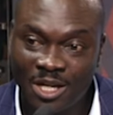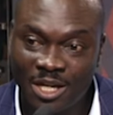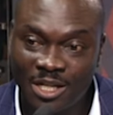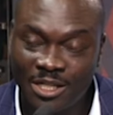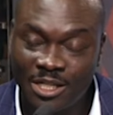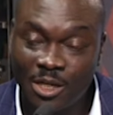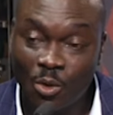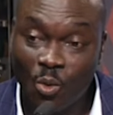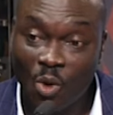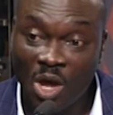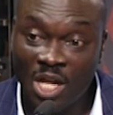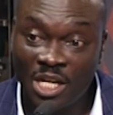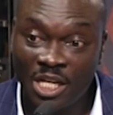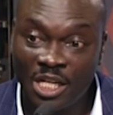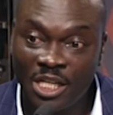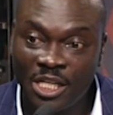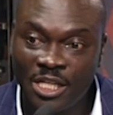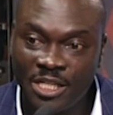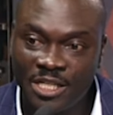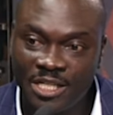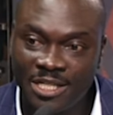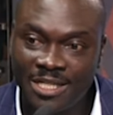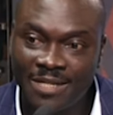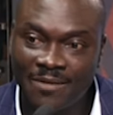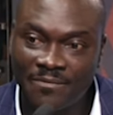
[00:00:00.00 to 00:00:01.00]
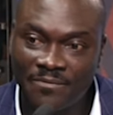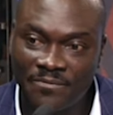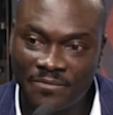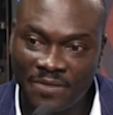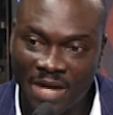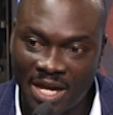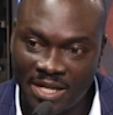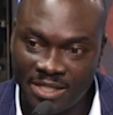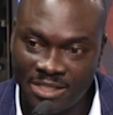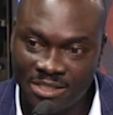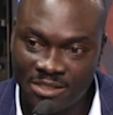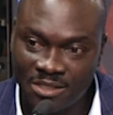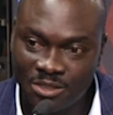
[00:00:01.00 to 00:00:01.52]
the one leading the
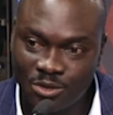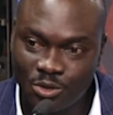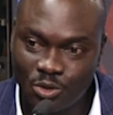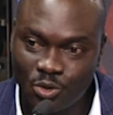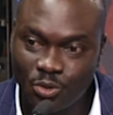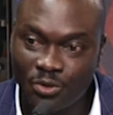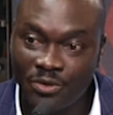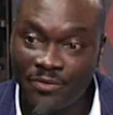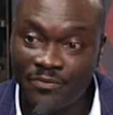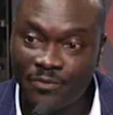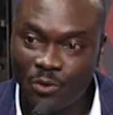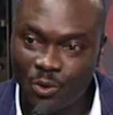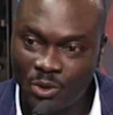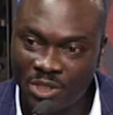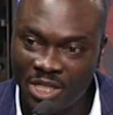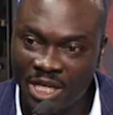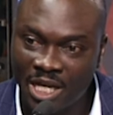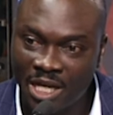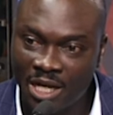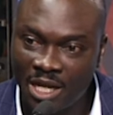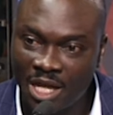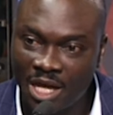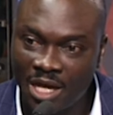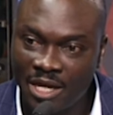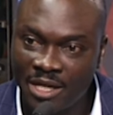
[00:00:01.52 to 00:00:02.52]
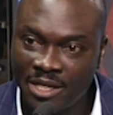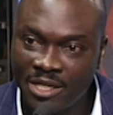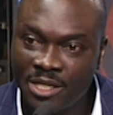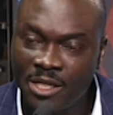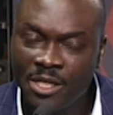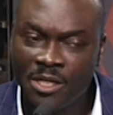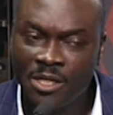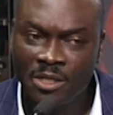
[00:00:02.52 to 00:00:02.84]
fight to revoke the LI.